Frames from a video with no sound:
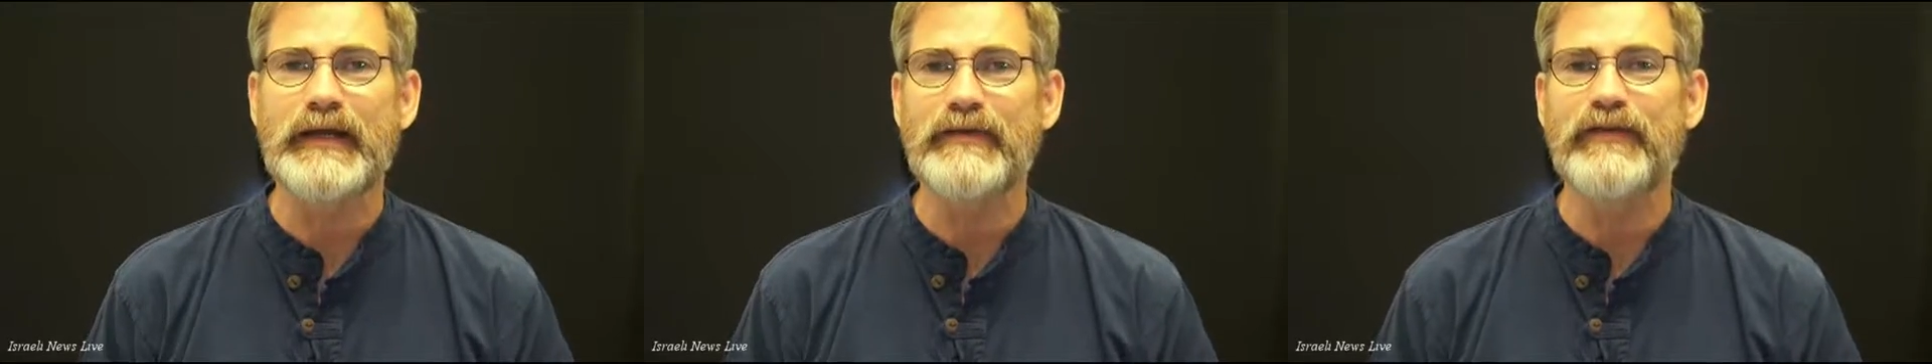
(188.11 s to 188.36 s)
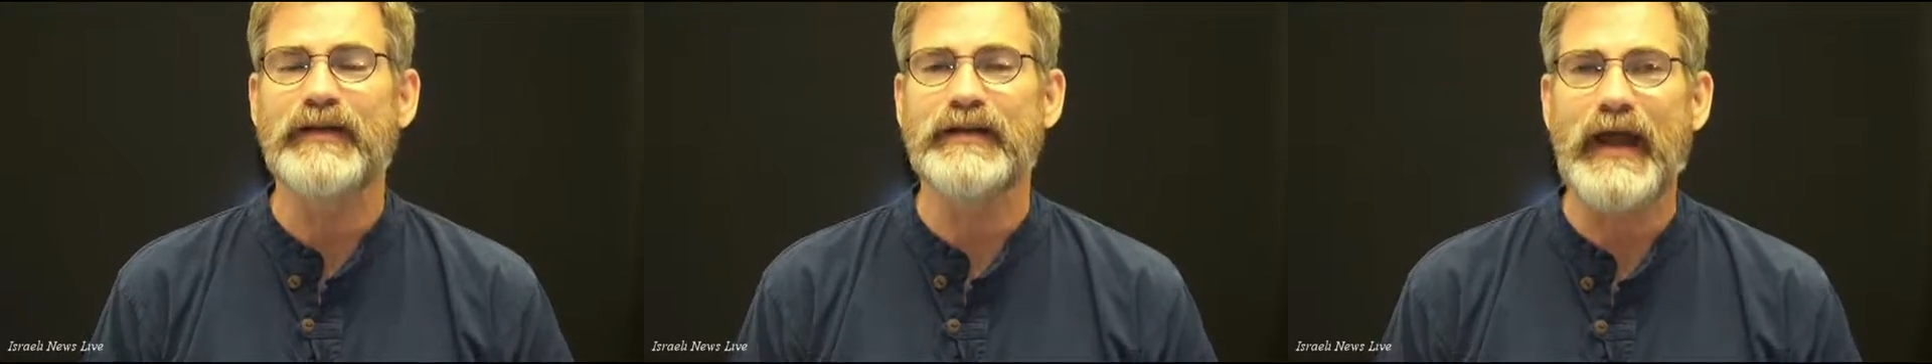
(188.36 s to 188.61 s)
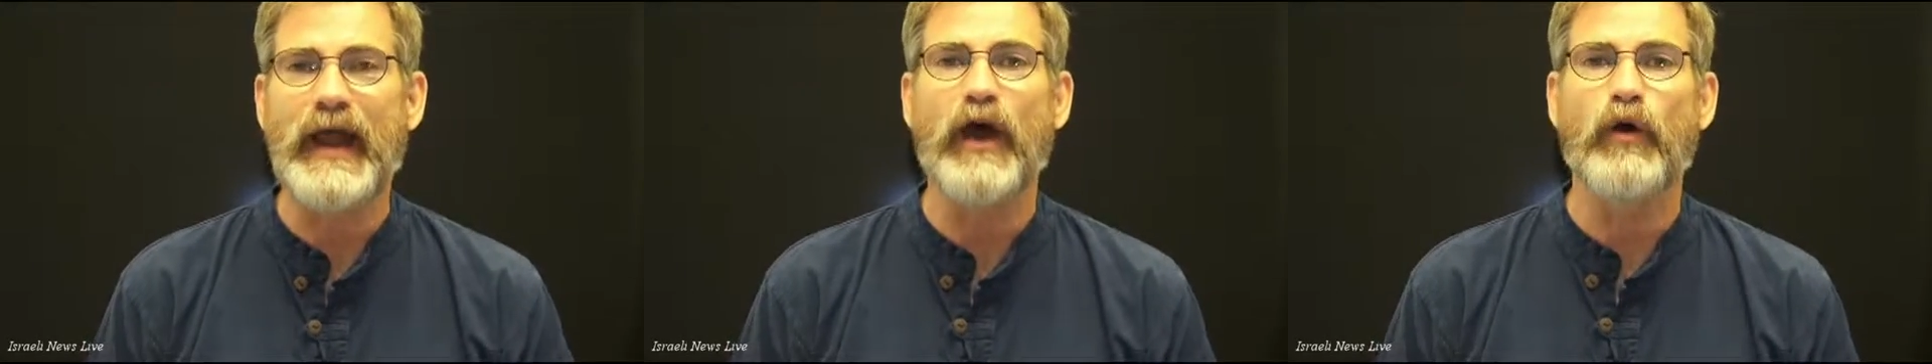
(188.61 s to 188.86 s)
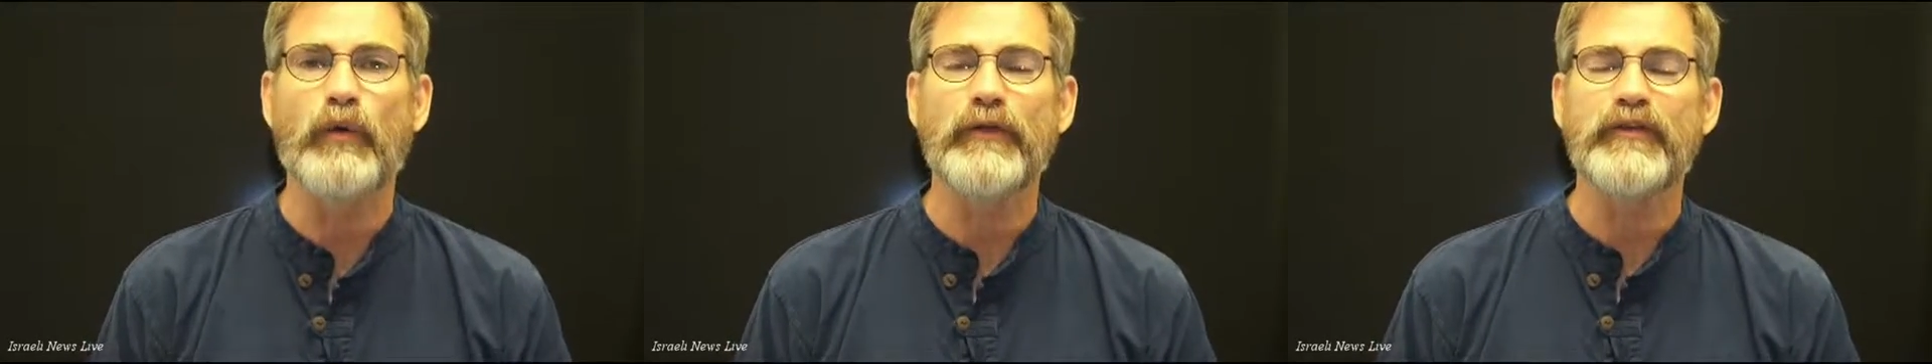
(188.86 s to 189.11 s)
even
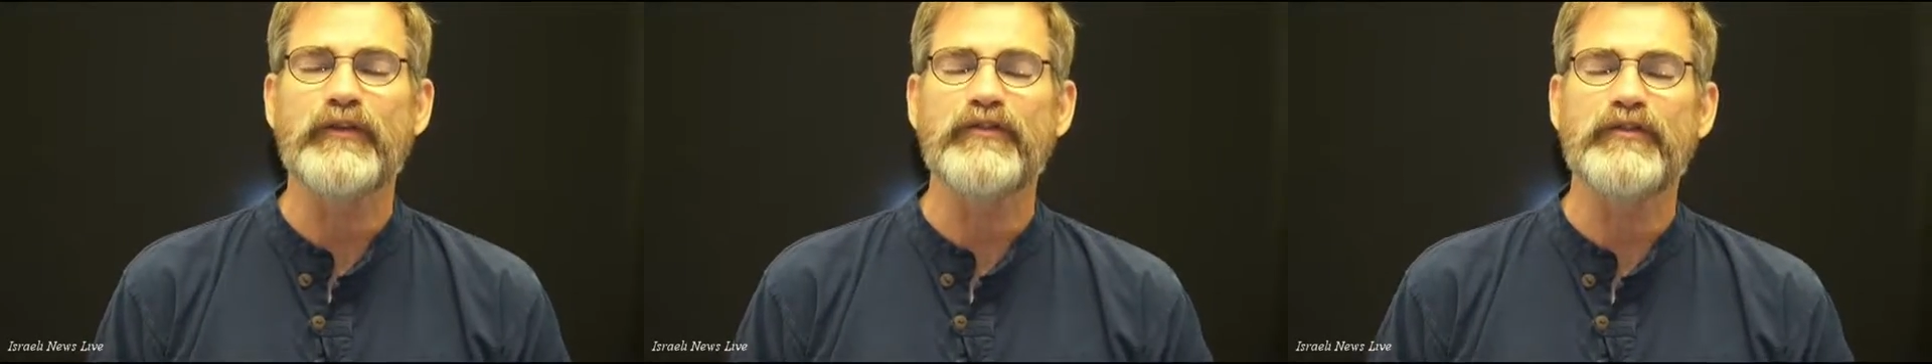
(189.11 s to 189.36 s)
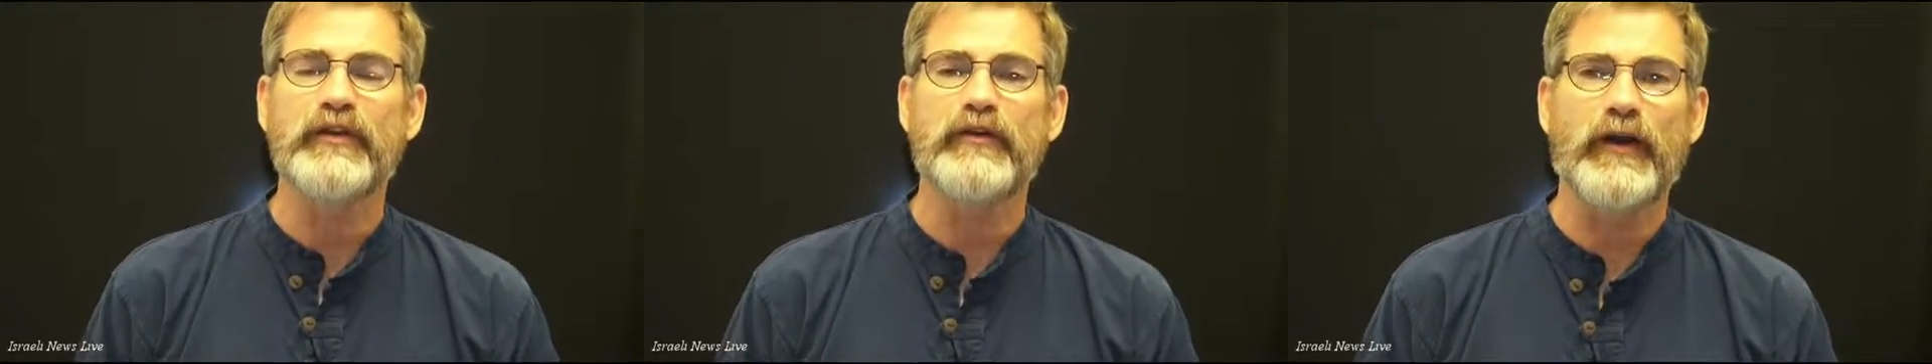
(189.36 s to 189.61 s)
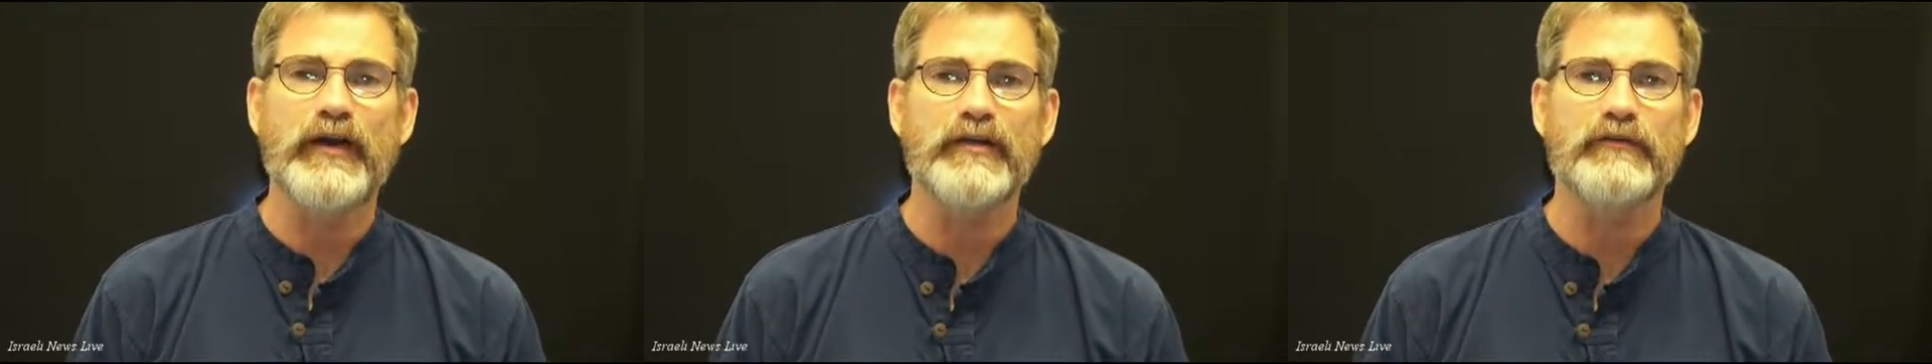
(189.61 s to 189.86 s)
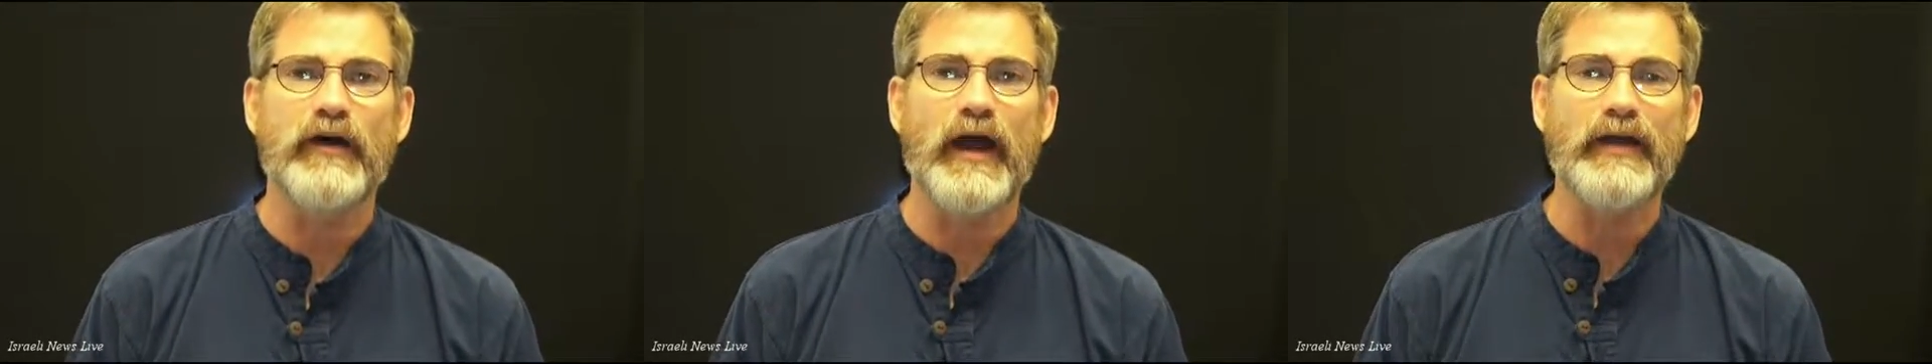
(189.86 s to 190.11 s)
now with the incendiary
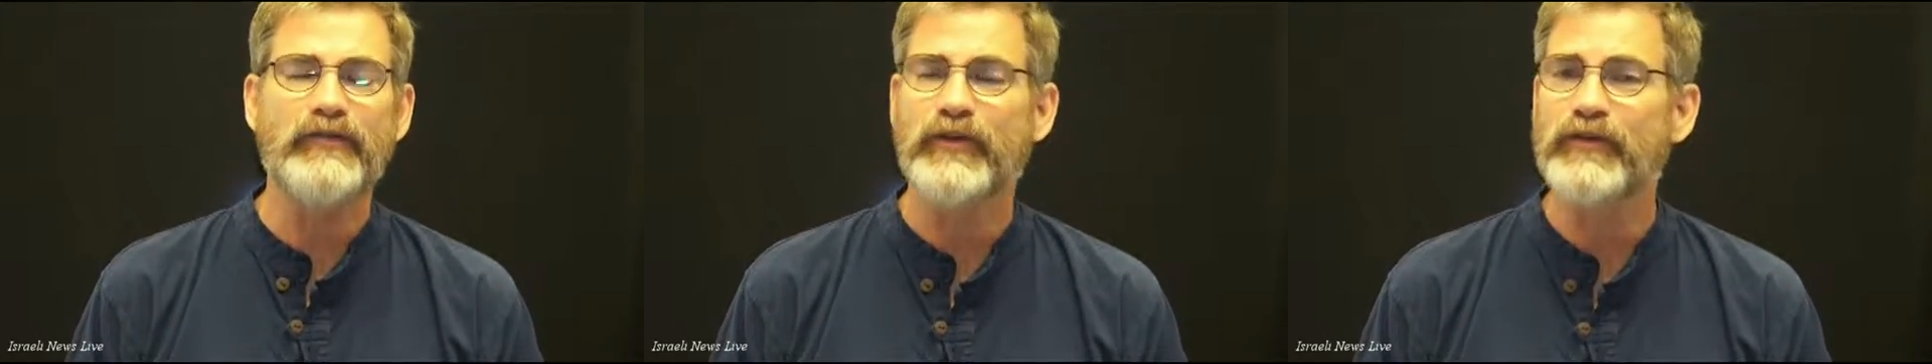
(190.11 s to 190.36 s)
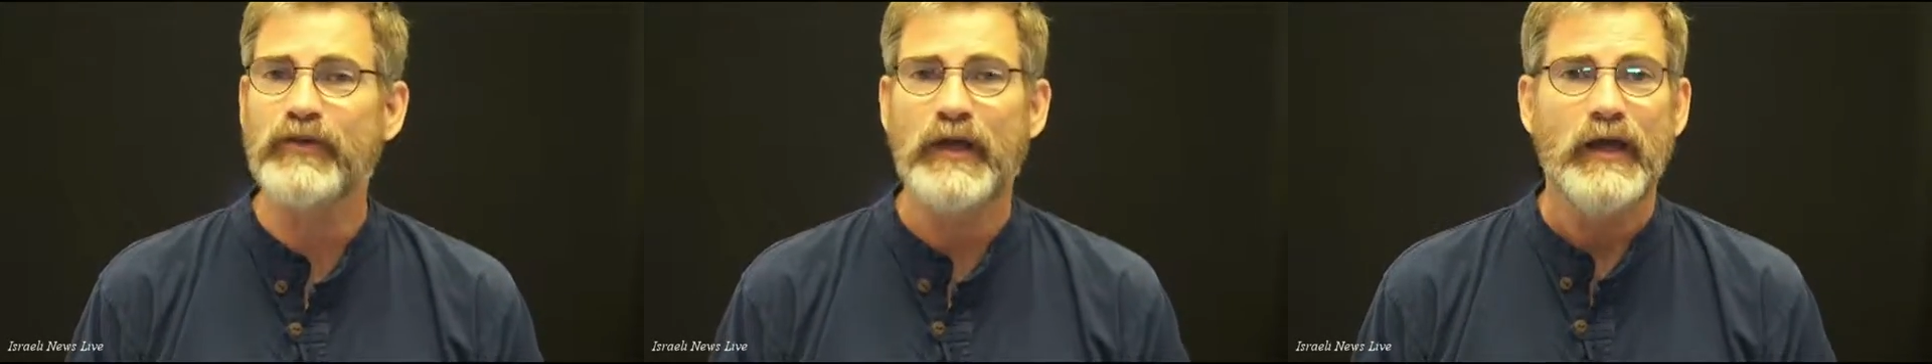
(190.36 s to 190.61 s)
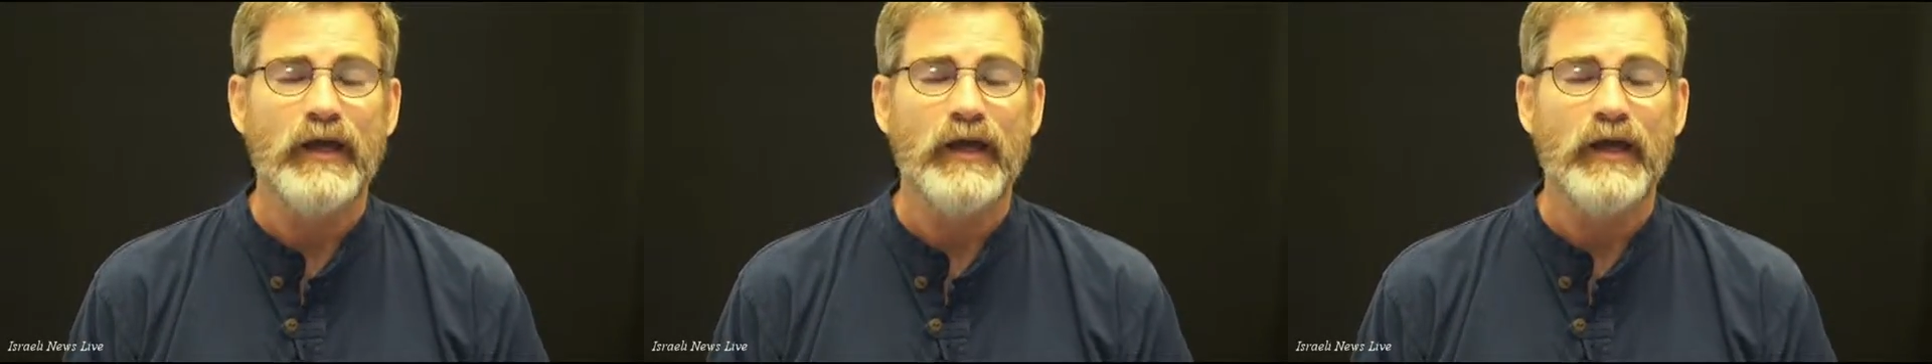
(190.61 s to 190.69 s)
devices,